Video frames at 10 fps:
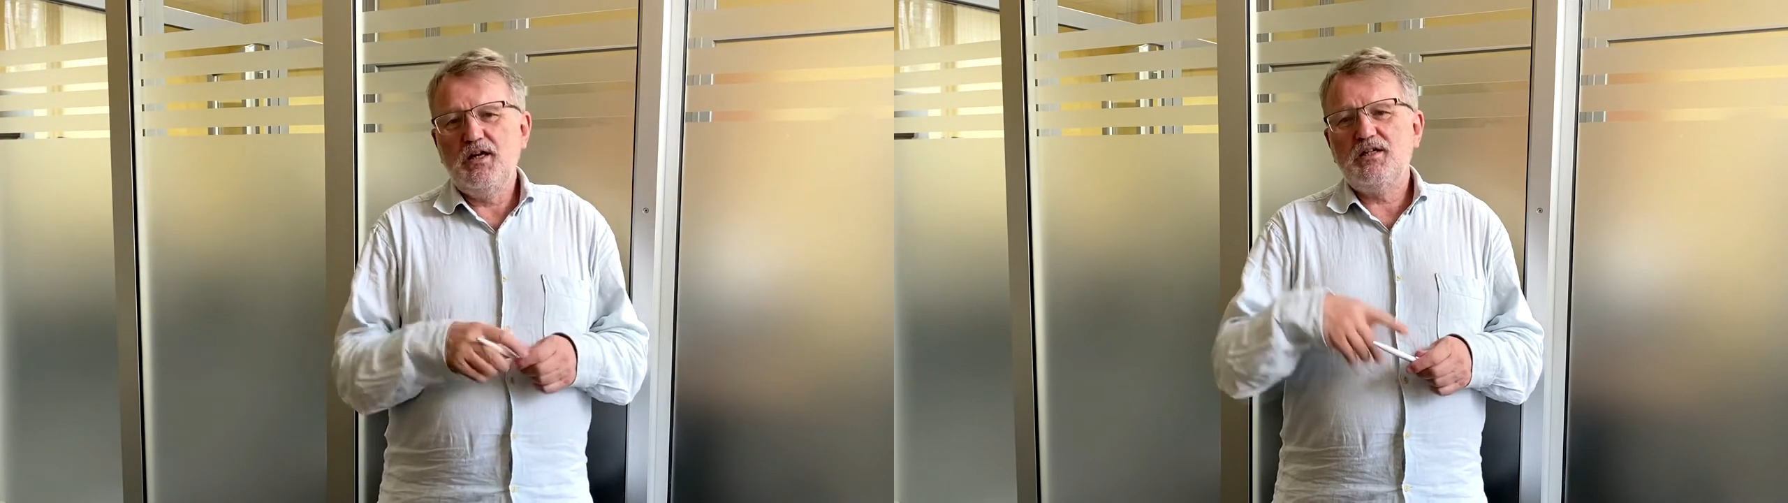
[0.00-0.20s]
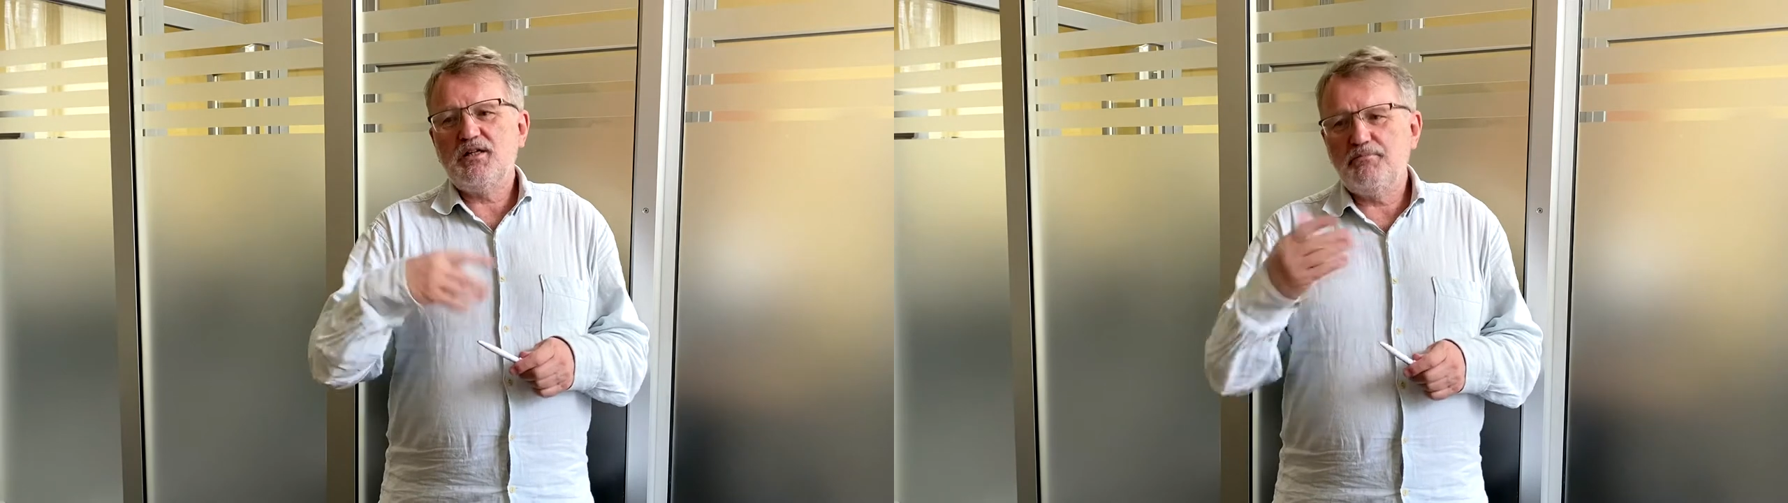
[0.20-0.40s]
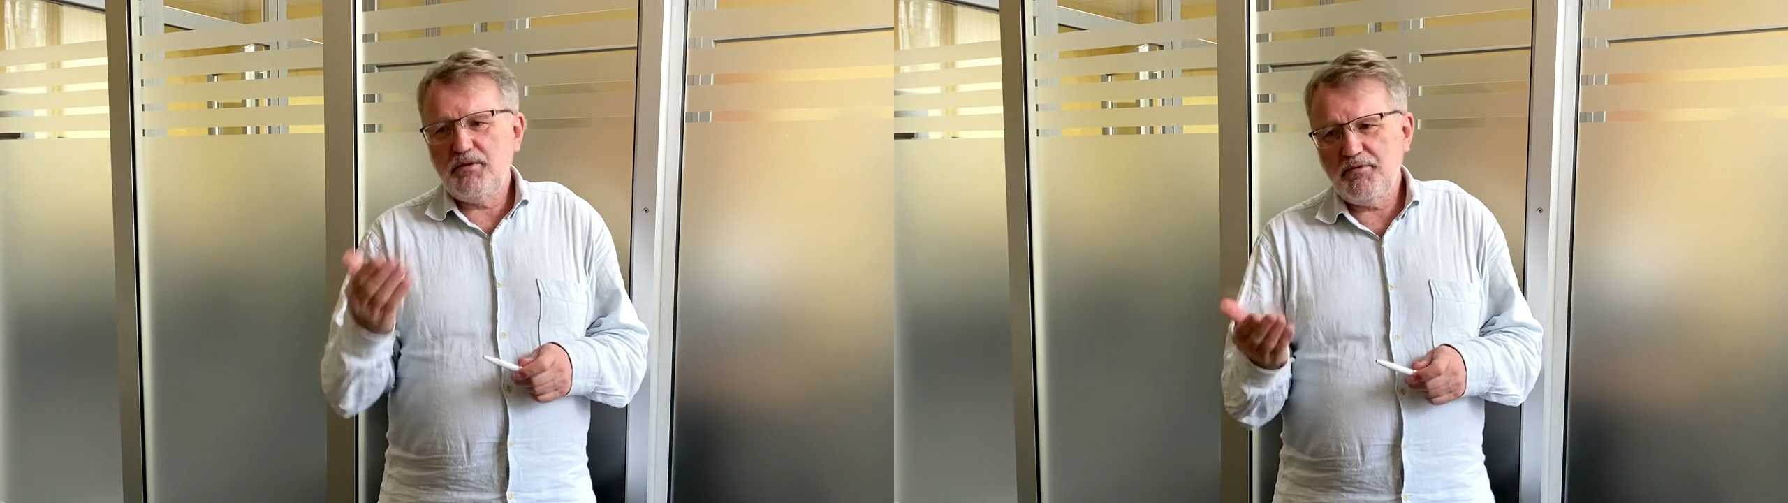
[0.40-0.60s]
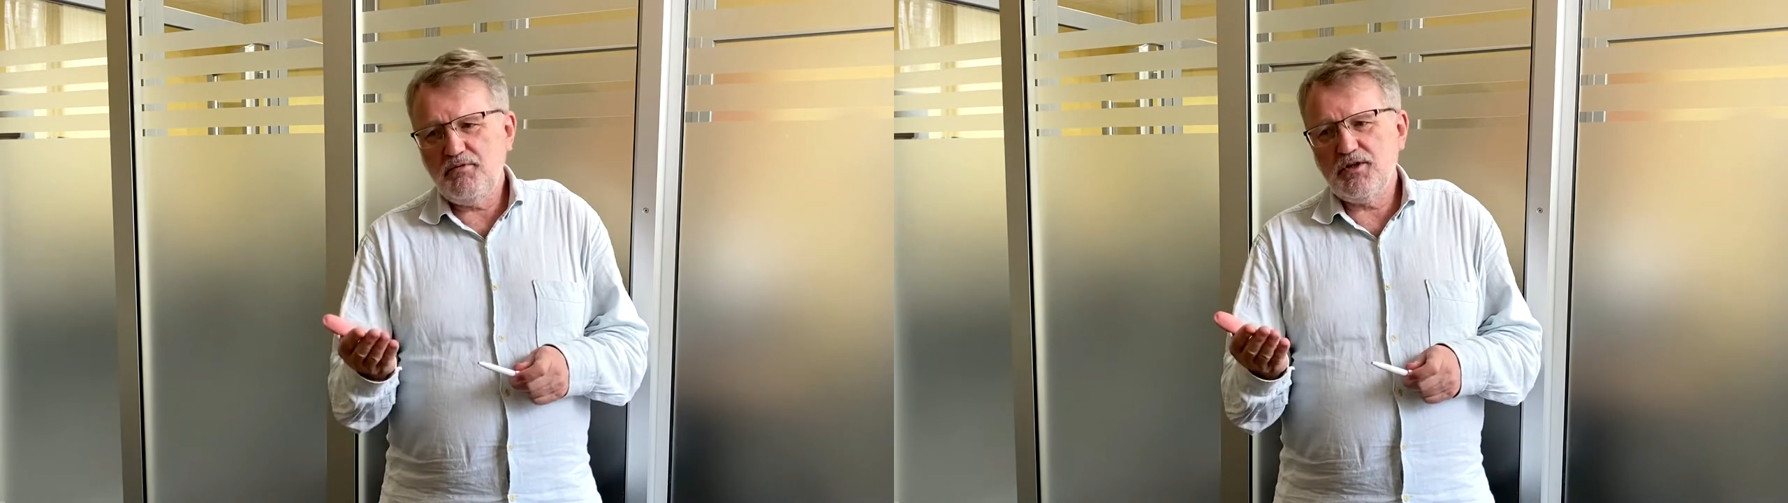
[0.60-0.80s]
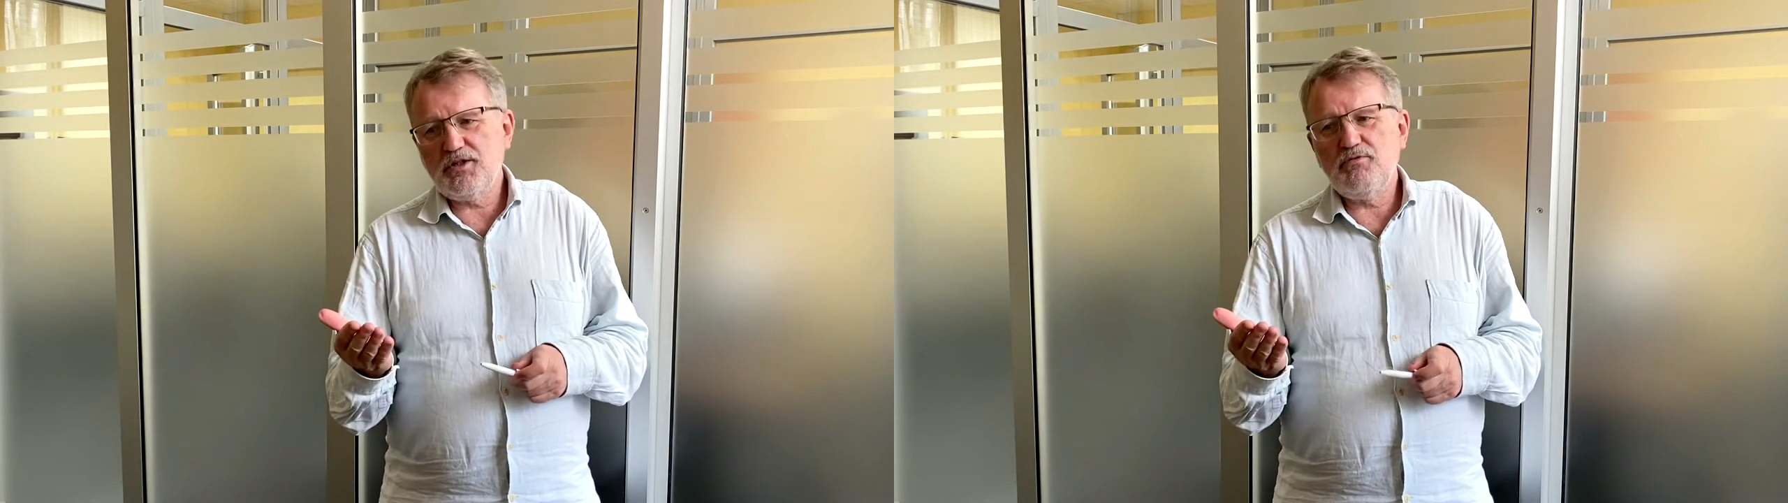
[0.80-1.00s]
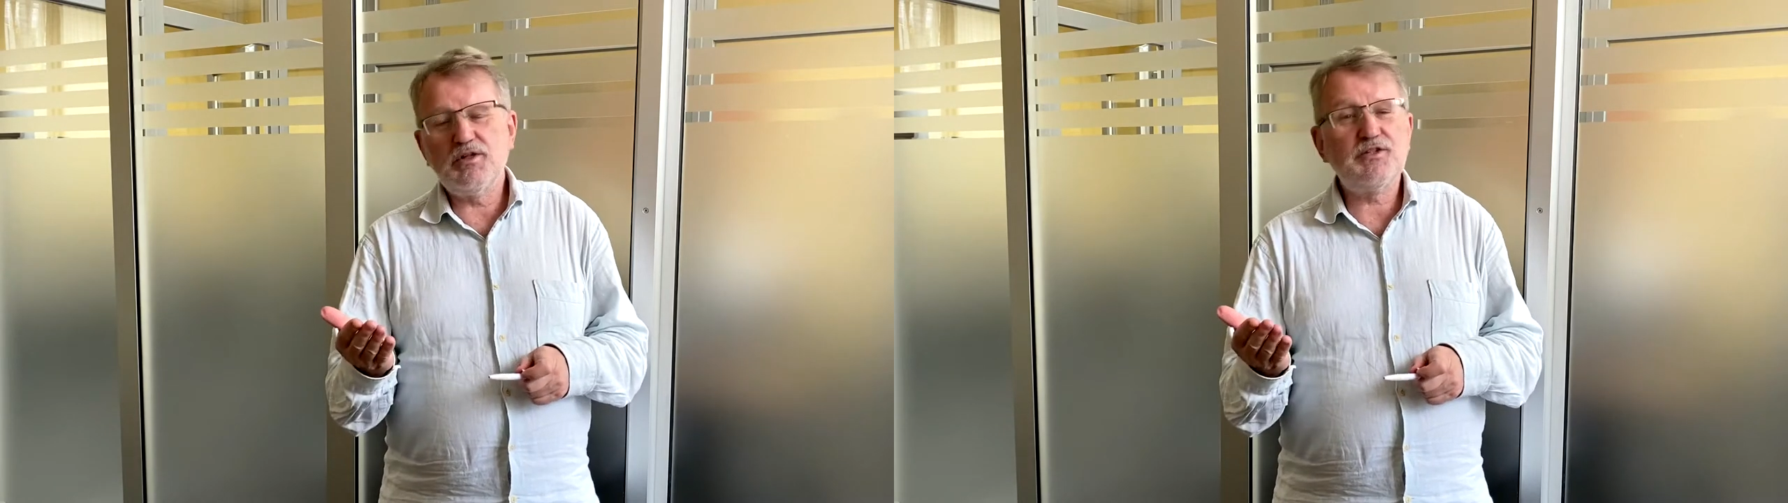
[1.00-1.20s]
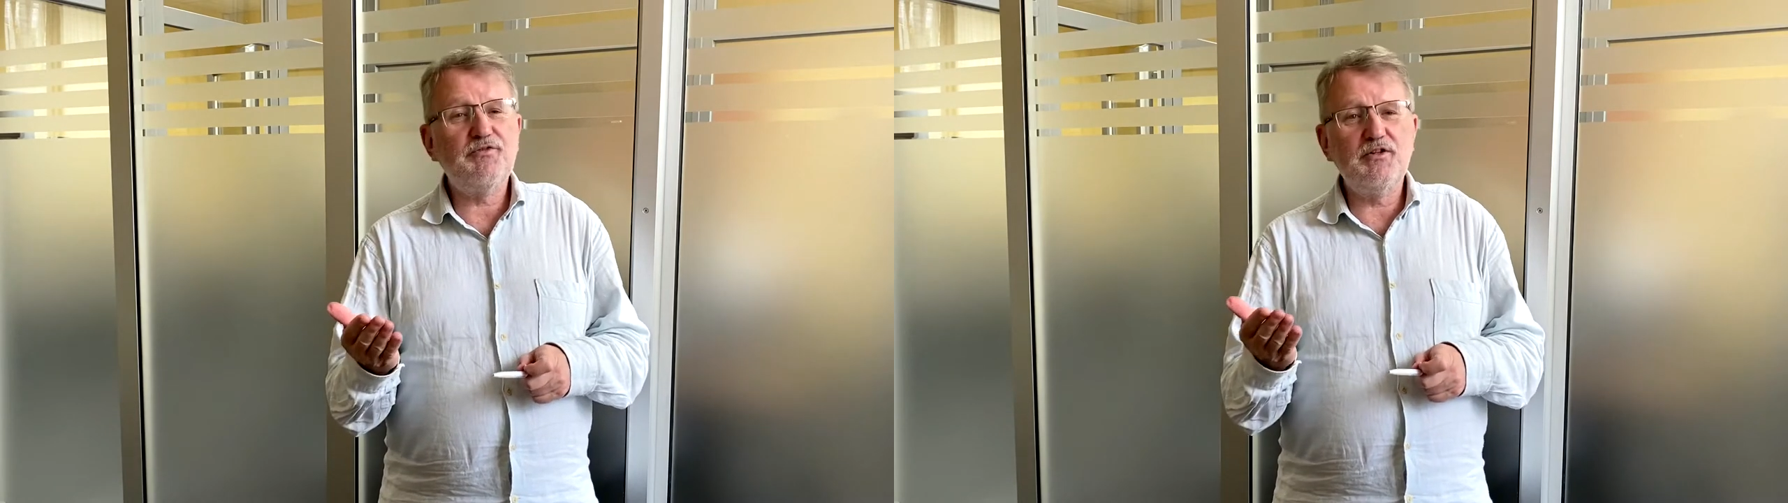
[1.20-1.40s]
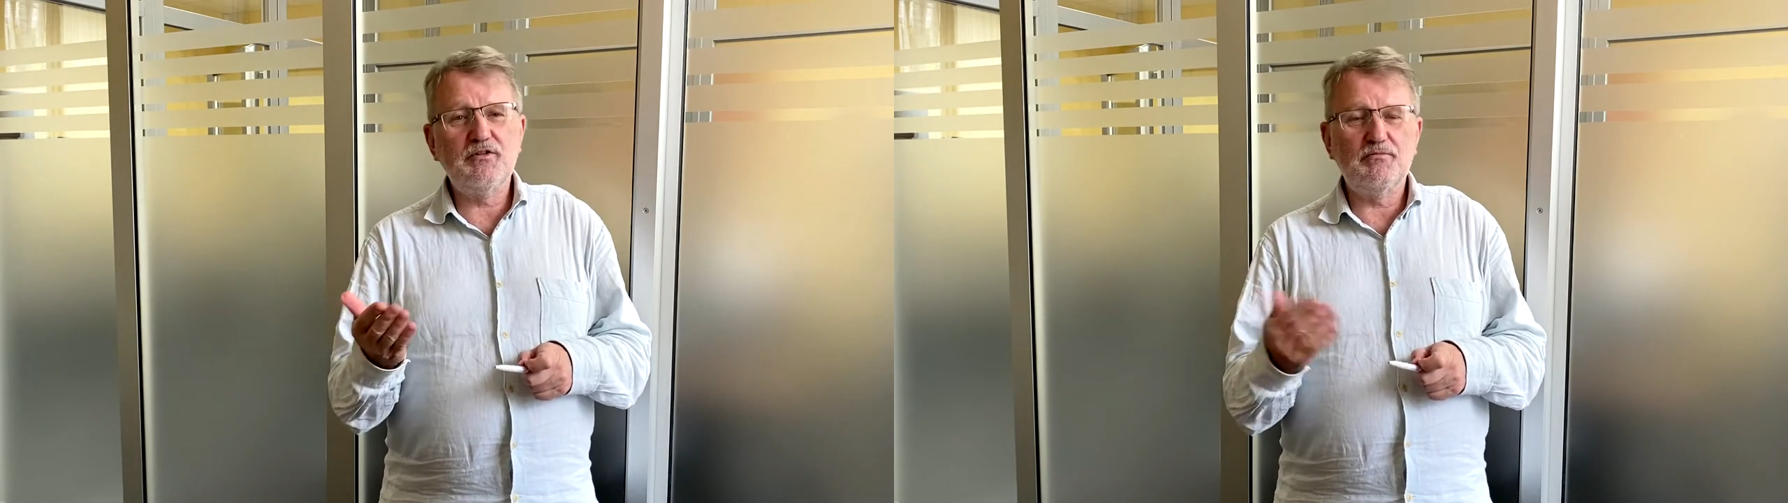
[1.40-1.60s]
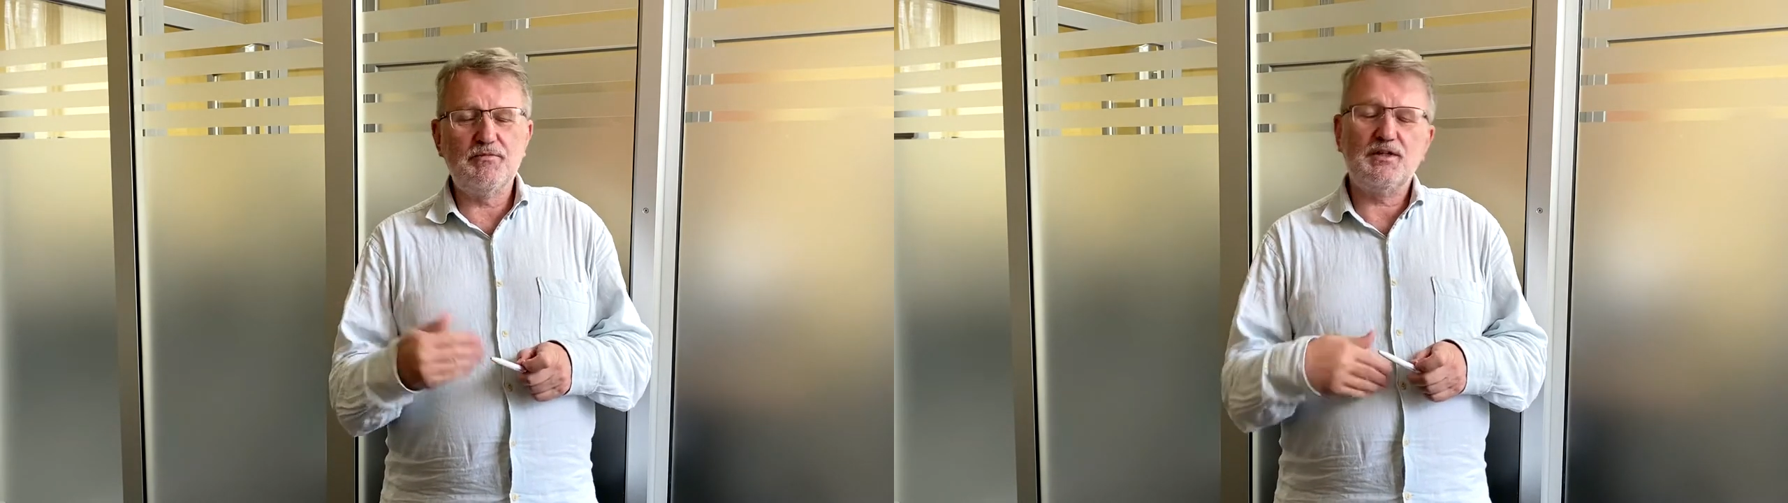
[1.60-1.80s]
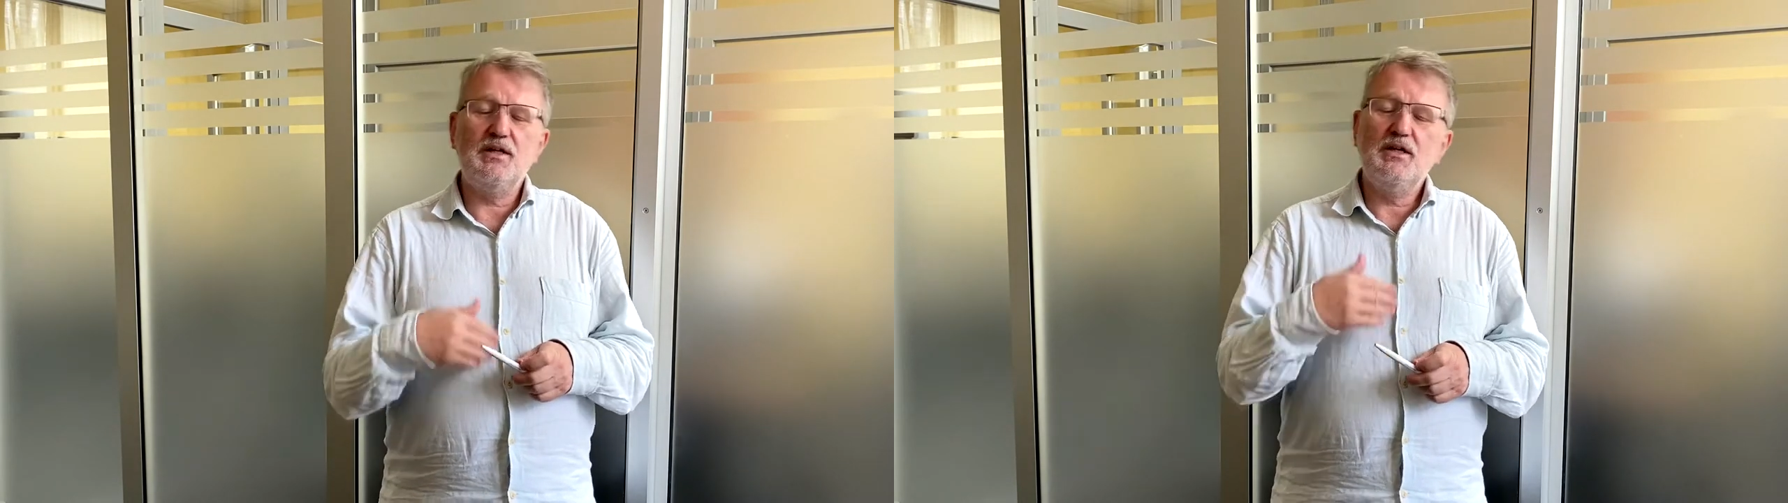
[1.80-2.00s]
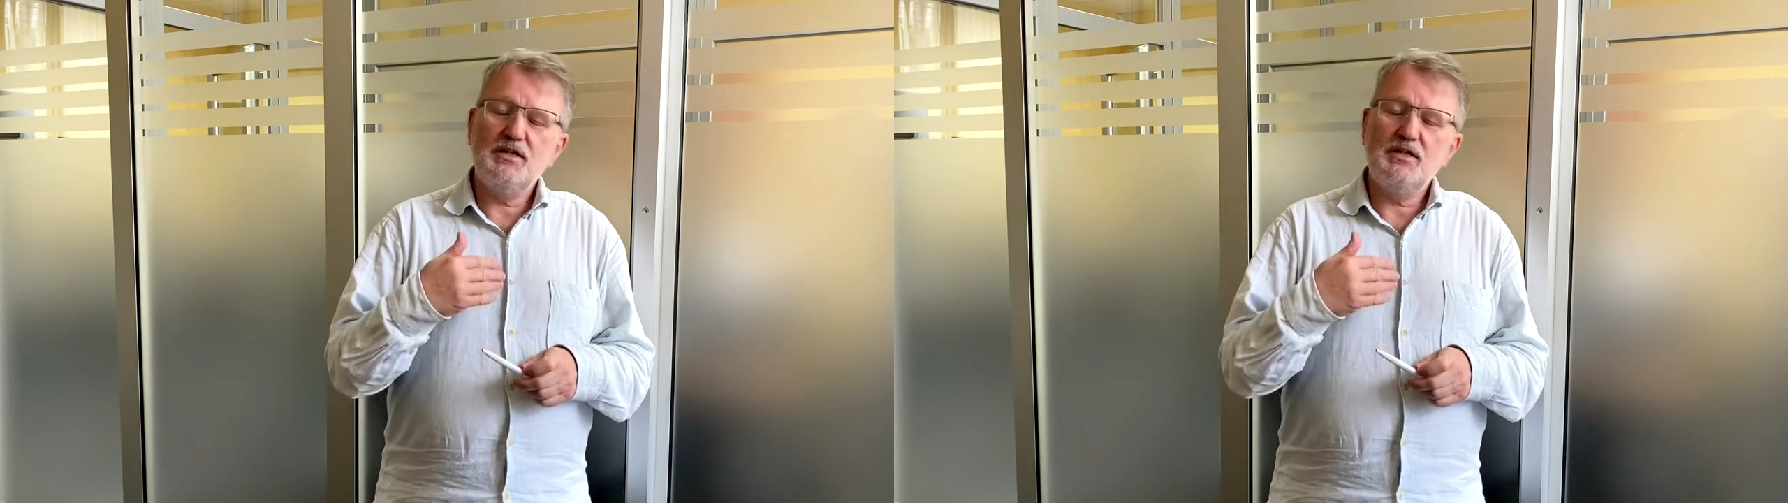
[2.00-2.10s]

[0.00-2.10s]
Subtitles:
Some people want to watch films.